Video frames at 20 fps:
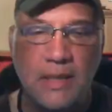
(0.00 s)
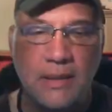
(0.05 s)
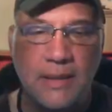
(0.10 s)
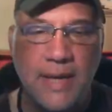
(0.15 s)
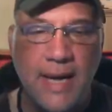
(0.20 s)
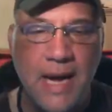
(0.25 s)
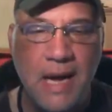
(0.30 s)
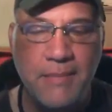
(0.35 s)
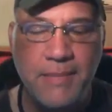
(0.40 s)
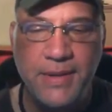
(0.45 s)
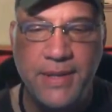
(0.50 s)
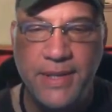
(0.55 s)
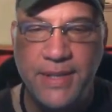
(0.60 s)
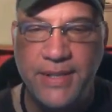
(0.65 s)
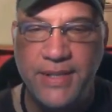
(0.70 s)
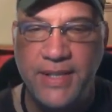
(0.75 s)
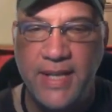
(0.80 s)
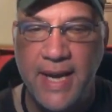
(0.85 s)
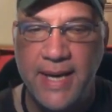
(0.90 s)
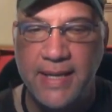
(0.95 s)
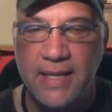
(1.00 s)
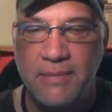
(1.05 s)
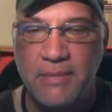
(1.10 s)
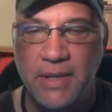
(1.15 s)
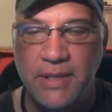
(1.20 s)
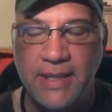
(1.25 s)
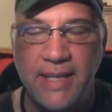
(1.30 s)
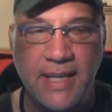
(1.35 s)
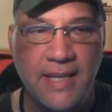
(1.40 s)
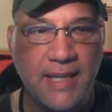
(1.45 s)
Top of the second,
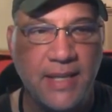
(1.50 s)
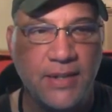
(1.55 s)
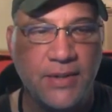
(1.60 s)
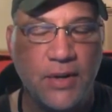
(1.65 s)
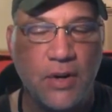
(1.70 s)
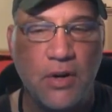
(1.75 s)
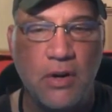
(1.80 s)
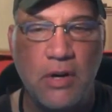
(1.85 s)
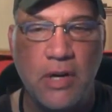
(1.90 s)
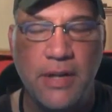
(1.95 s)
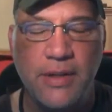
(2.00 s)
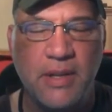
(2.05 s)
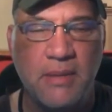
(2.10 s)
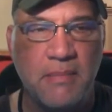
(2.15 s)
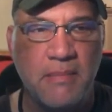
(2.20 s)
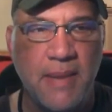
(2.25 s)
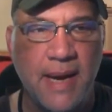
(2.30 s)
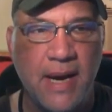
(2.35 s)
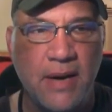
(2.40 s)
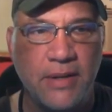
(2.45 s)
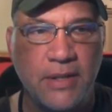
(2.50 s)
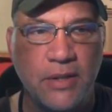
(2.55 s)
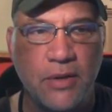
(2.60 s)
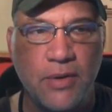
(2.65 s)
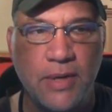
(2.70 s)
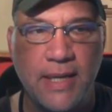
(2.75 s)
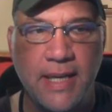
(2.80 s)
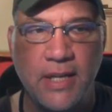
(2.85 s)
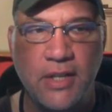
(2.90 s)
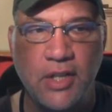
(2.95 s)
Martinez on the mound. He's
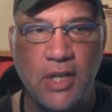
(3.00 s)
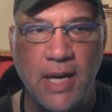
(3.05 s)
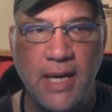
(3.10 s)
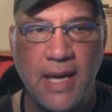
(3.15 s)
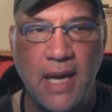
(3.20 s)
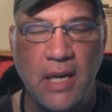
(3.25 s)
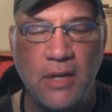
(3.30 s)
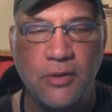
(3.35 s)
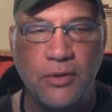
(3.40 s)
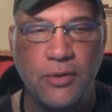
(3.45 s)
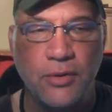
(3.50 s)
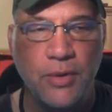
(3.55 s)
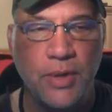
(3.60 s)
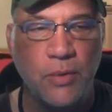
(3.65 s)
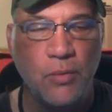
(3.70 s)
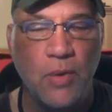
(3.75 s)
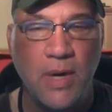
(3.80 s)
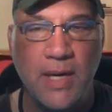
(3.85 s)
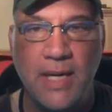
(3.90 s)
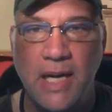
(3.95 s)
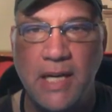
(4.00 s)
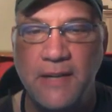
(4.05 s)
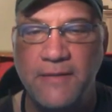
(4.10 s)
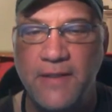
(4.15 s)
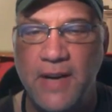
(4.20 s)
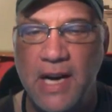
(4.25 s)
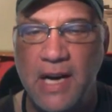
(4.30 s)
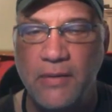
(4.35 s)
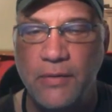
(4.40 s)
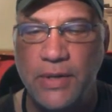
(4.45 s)
going against Shane Andrews, who had one
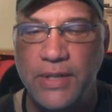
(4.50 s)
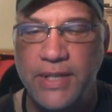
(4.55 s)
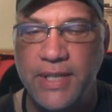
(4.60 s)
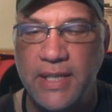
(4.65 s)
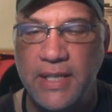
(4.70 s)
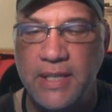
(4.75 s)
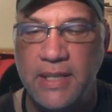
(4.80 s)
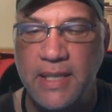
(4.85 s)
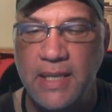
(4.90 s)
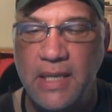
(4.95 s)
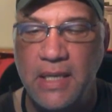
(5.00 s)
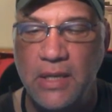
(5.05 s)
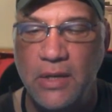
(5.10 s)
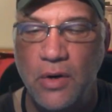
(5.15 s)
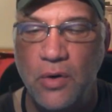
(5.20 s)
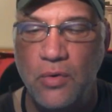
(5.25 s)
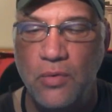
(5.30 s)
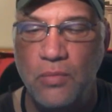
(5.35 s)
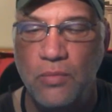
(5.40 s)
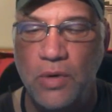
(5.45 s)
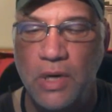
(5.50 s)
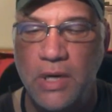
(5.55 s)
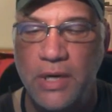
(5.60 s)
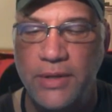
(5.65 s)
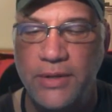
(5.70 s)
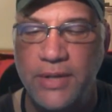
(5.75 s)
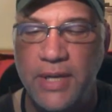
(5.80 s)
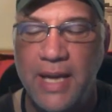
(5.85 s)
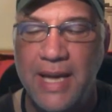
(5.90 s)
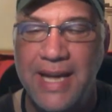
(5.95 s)
ninety-five with sixteen home
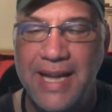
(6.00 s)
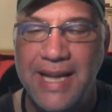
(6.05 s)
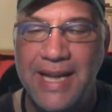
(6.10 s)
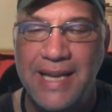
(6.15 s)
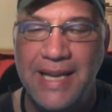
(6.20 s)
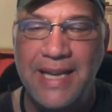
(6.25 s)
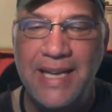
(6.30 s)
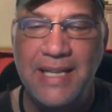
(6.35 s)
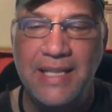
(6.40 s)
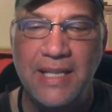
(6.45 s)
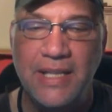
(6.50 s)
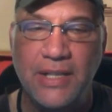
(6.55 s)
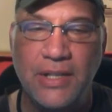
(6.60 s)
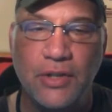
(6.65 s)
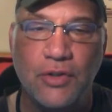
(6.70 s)
runs. He's going to